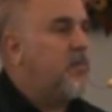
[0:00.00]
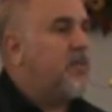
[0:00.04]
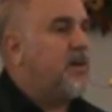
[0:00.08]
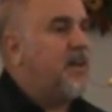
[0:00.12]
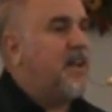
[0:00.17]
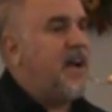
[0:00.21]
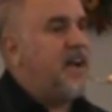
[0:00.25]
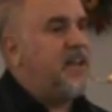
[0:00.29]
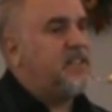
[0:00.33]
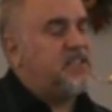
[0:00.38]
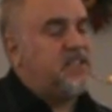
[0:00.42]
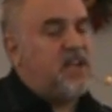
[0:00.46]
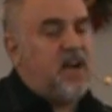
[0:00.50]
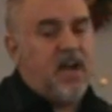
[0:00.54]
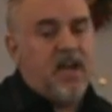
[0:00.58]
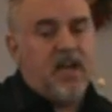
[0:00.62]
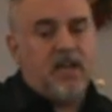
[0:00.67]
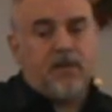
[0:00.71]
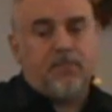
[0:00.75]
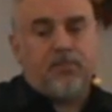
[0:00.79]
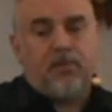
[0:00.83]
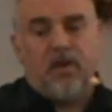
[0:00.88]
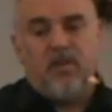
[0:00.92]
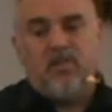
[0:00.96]
Can I ask
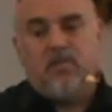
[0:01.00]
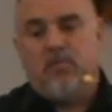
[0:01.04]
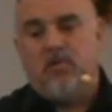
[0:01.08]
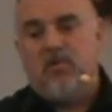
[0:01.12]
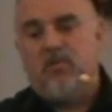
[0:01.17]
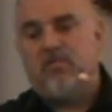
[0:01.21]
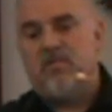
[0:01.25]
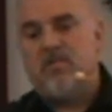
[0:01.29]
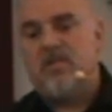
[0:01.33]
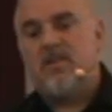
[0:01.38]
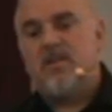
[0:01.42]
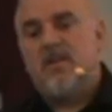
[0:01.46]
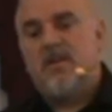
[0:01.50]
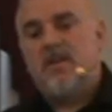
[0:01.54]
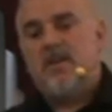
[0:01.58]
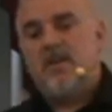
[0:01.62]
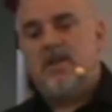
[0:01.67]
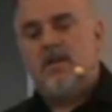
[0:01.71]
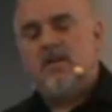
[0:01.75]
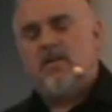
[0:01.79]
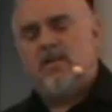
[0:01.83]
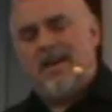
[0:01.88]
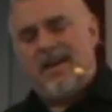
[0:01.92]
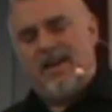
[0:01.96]
Diane to play the music.
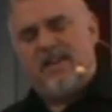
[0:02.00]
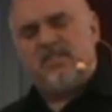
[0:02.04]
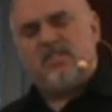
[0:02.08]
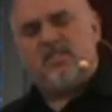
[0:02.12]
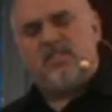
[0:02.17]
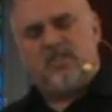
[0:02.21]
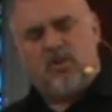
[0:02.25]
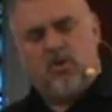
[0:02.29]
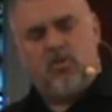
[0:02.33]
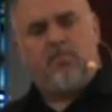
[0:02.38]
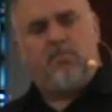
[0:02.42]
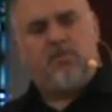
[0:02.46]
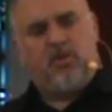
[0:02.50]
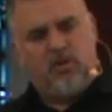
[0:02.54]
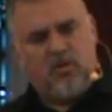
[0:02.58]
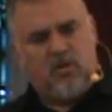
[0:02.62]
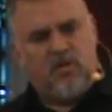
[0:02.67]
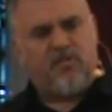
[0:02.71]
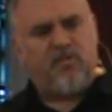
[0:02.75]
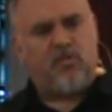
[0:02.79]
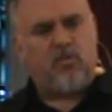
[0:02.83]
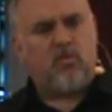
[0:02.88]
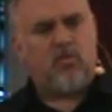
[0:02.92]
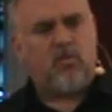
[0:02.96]
That's so
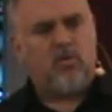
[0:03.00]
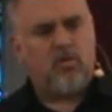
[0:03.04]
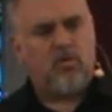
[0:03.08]
beautiful.